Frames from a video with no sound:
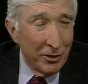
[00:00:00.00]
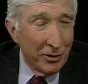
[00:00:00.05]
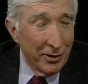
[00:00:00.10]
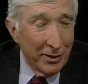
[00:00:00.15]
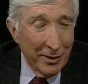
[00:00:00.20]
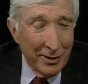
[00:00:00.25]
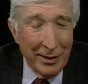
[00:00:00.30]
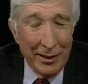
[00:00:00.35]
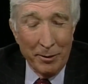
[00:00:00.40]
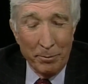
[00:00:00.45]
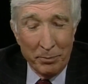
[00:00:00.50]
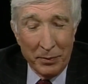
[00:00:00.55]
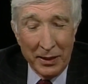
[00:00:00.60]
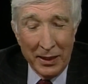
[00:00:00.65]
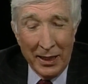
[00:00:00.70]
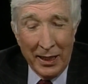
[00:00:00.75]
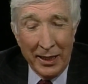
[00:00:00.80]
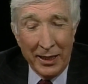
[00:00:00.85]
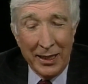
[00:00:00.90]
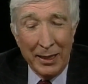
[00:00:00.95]
You couldn't help
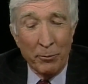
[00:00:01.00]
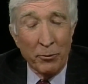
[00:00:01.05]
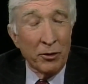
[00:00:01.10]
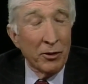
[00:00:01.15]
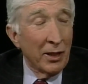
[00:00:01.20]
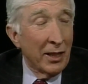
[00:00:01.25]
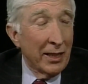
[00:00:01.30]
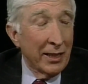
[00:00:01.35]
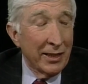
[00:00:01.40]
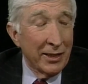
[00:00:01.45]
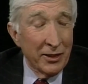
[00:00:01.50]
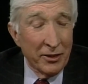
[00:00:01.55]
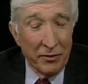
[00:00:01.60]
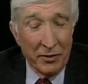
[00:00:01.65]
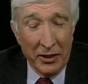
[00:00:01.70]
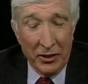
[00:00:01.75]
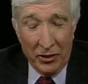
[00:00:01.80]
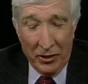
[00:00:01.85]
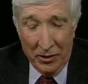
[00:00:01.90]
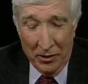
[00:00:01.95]
but like him or like his
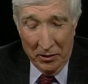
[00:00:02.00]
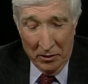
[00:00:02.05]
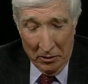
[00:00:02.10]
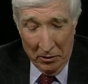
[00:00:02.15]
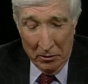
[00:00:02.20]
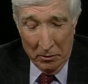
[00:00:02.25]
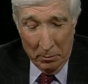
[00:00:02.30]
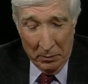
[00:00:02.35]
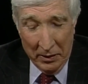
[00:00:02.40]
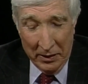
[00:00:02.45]
fiction too.